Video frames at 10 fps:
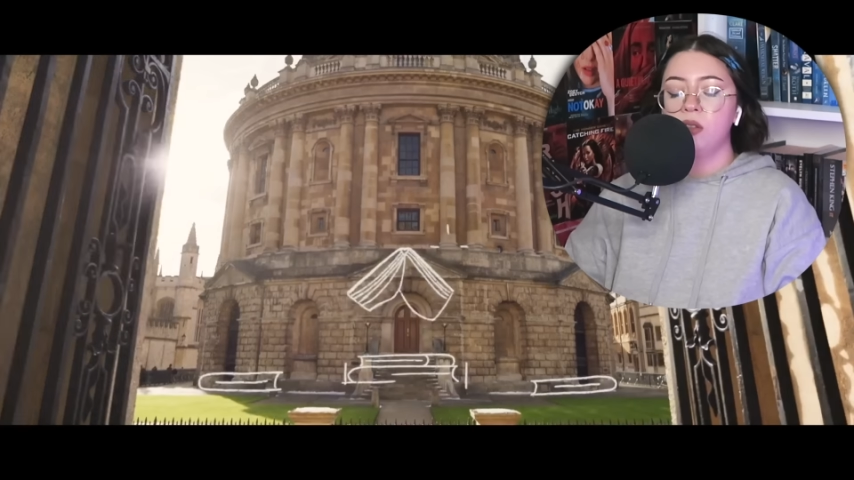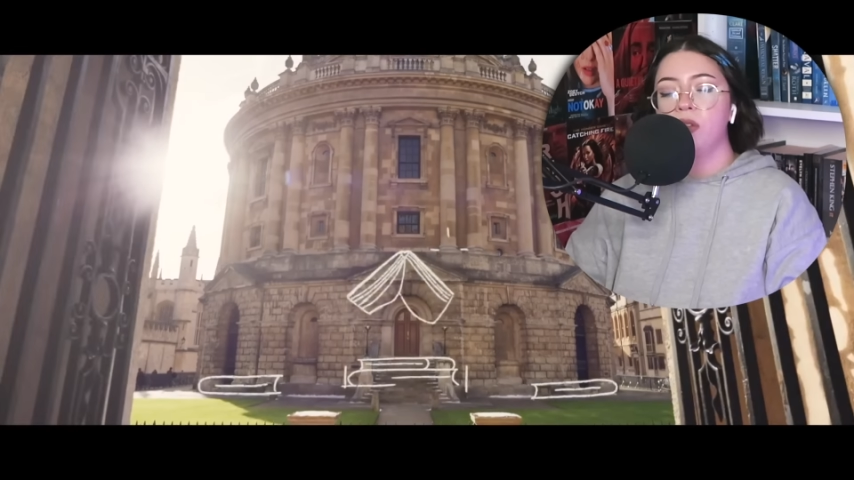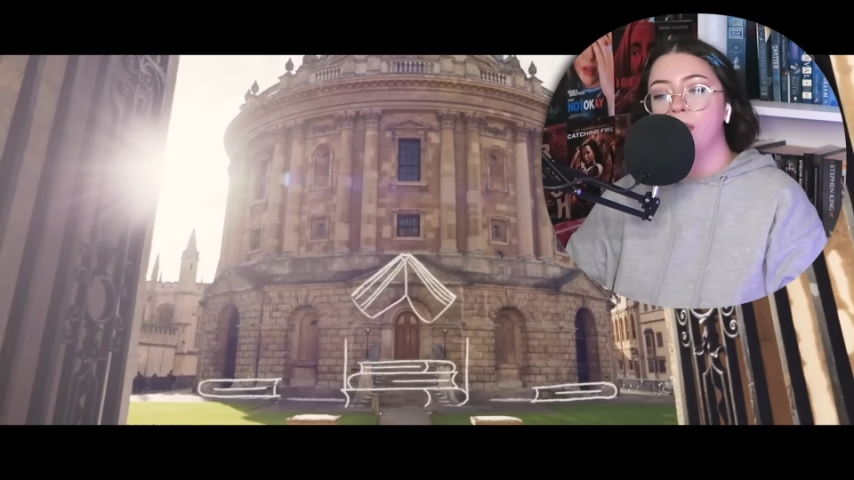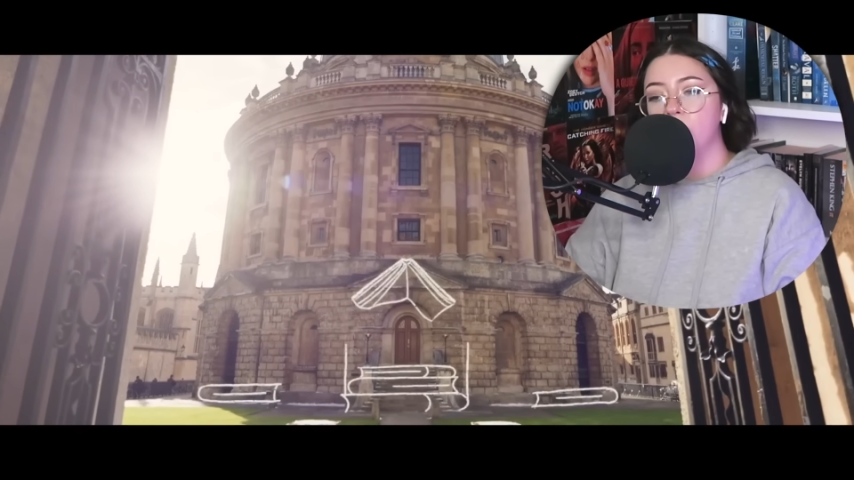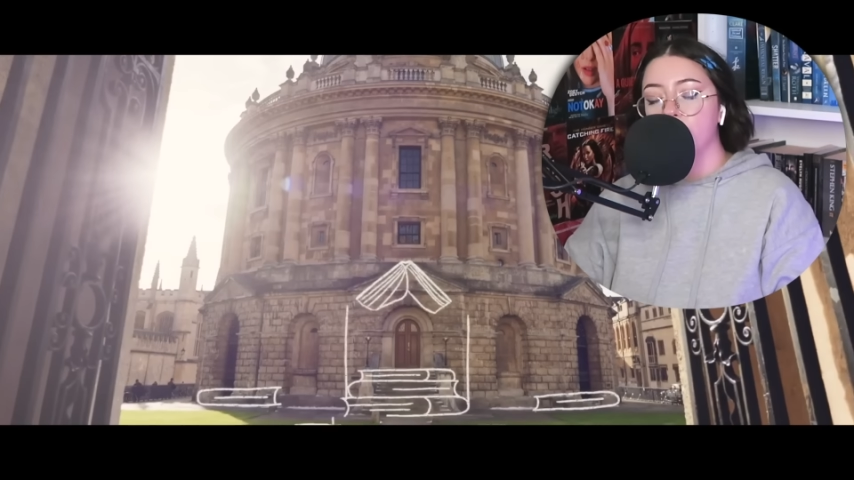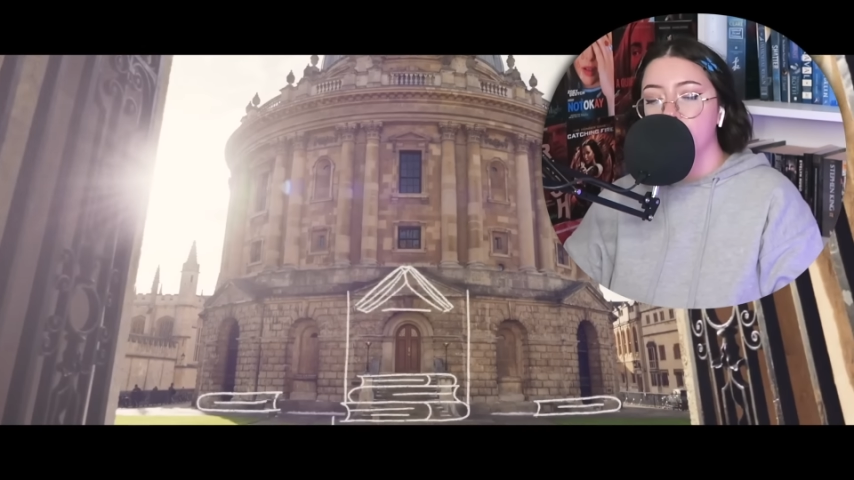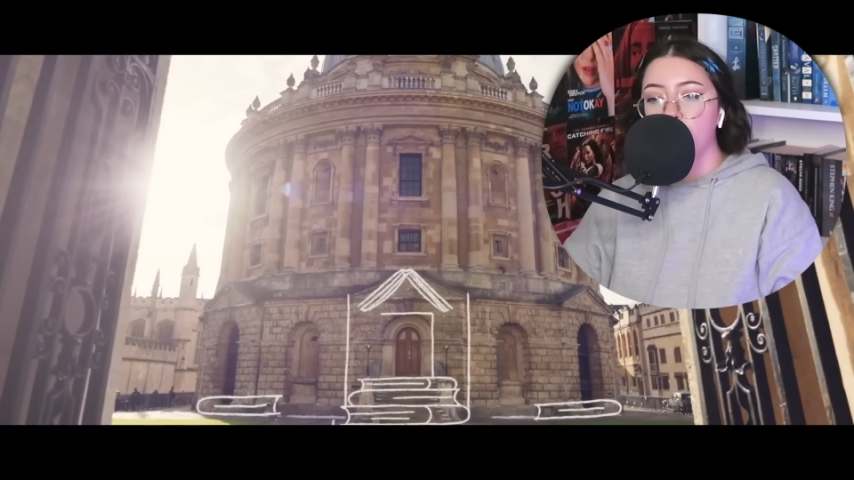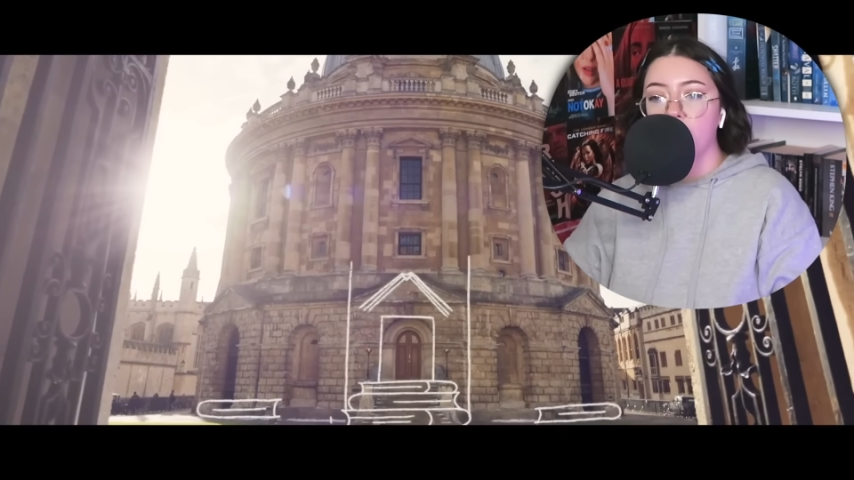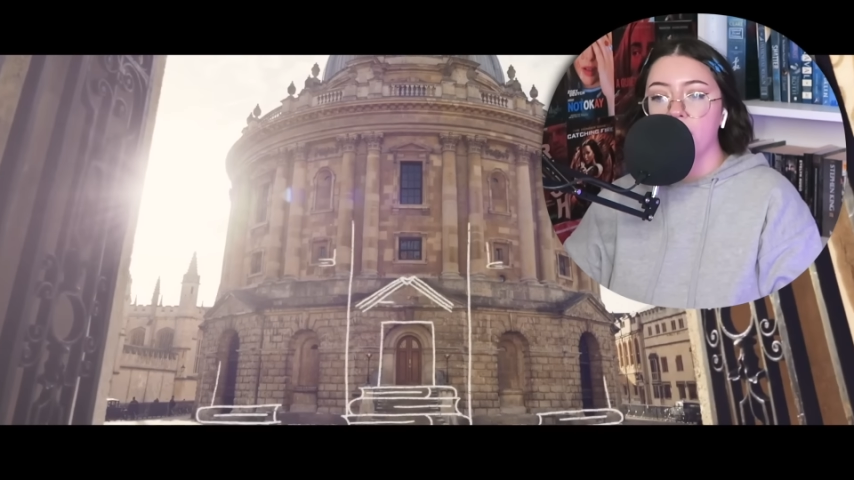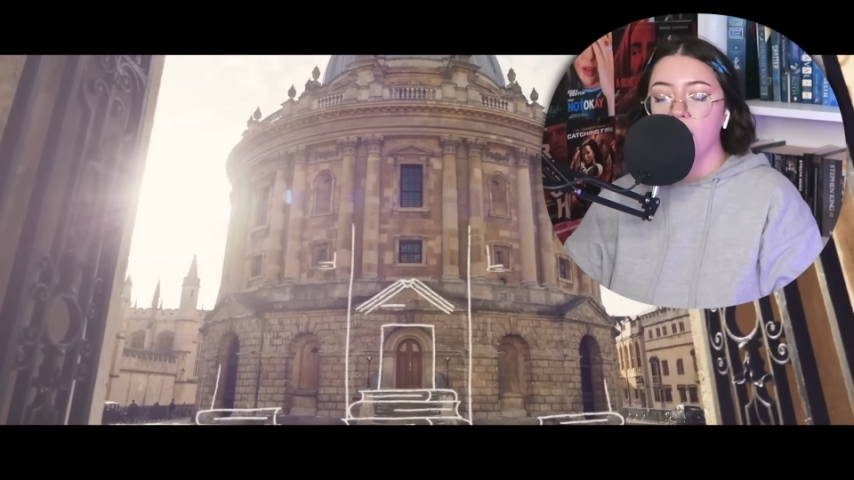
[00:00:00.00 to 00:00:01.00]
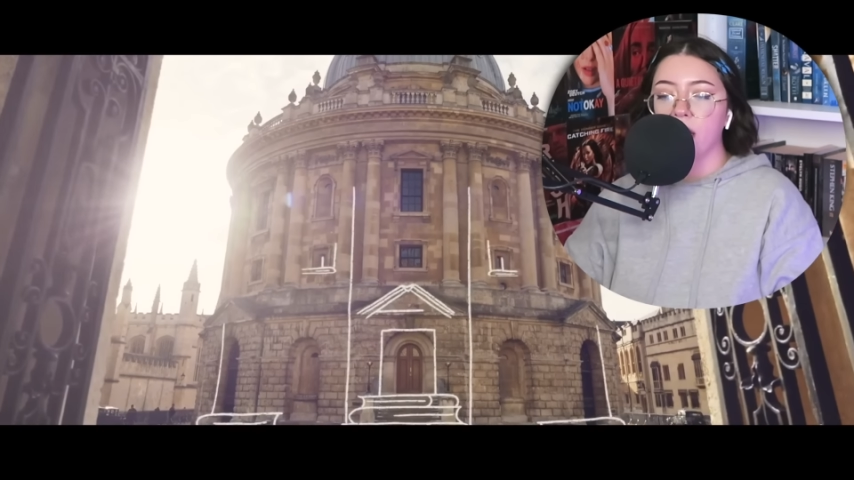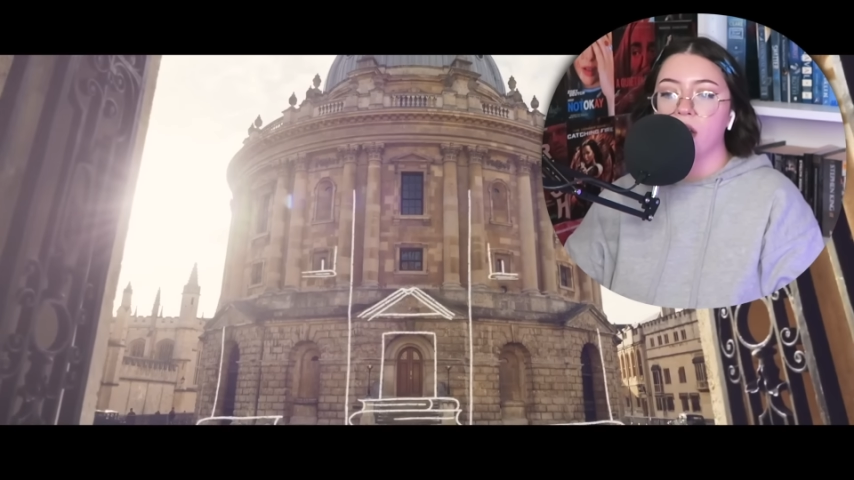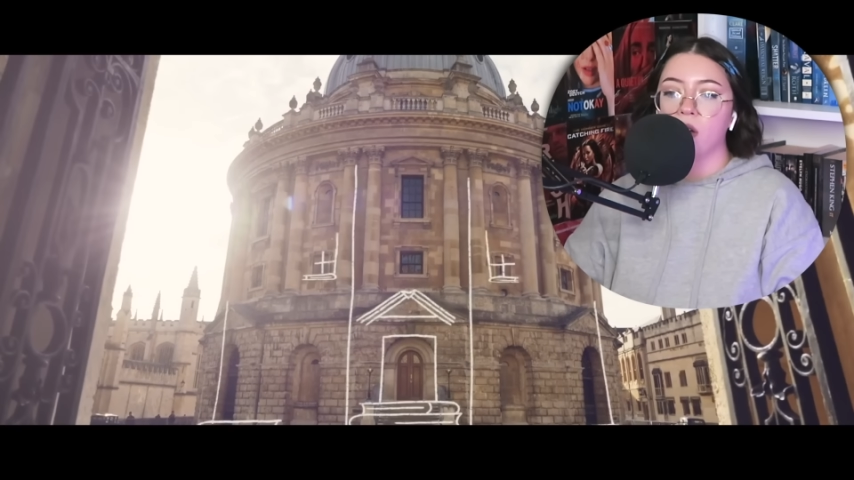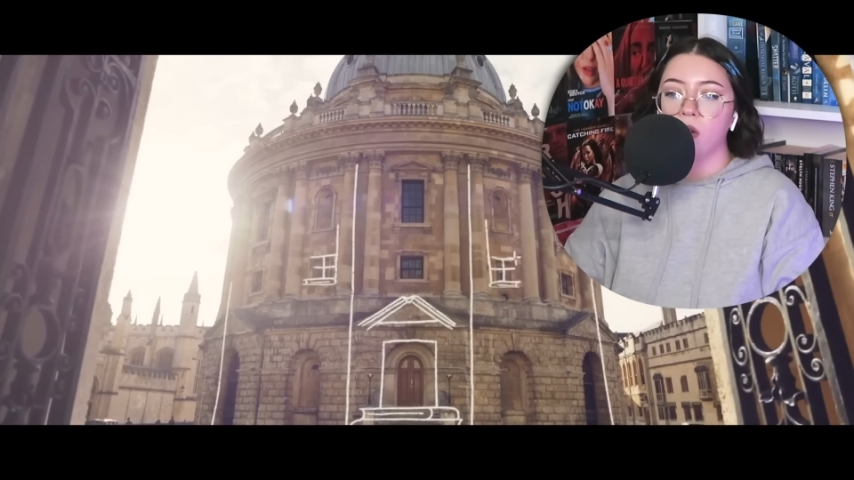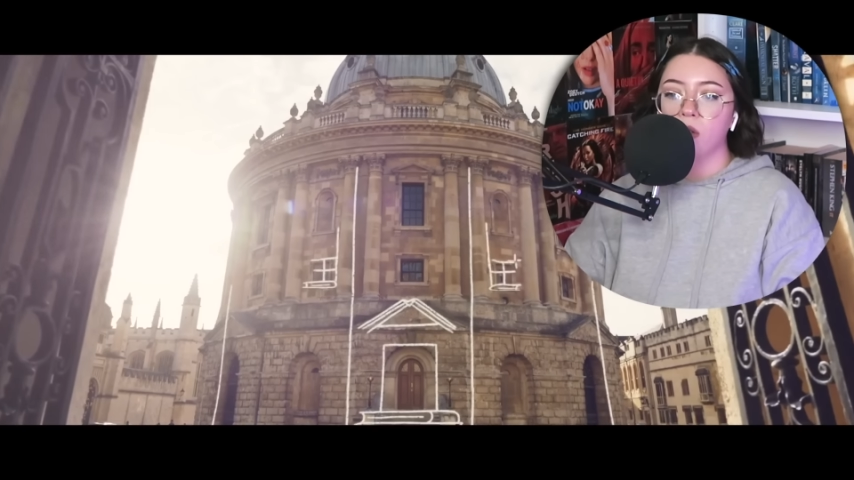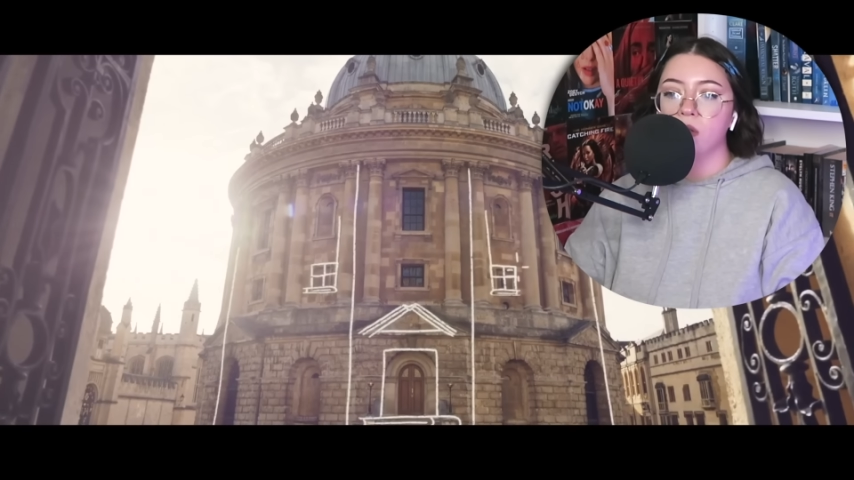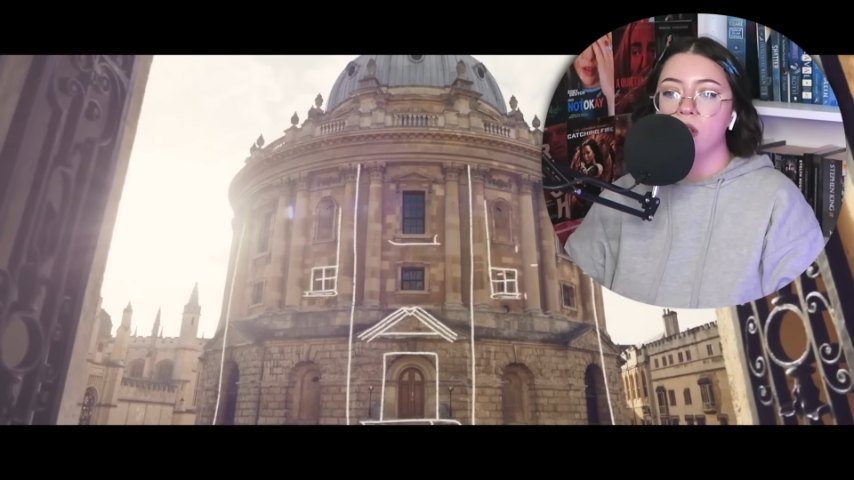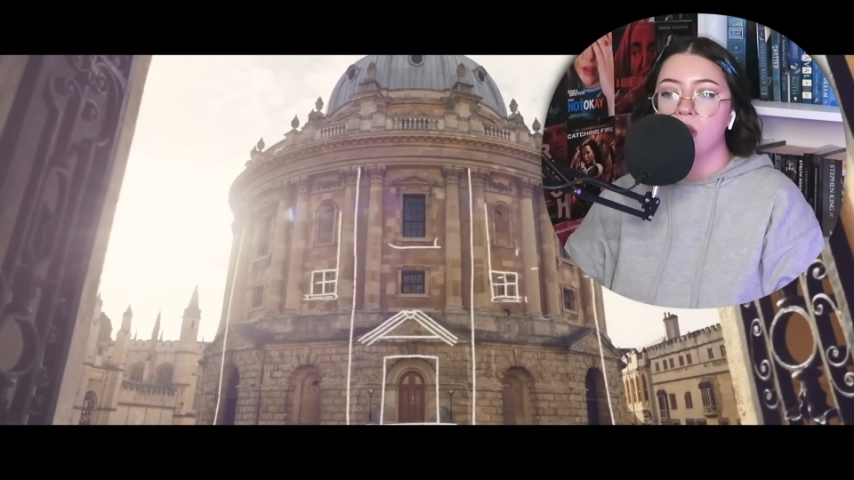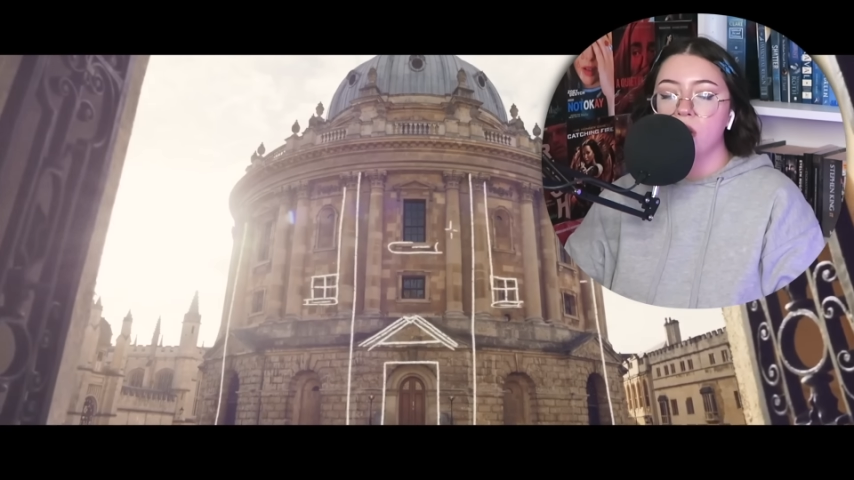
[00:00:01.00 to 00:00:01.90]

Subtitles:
Not them doing my like whole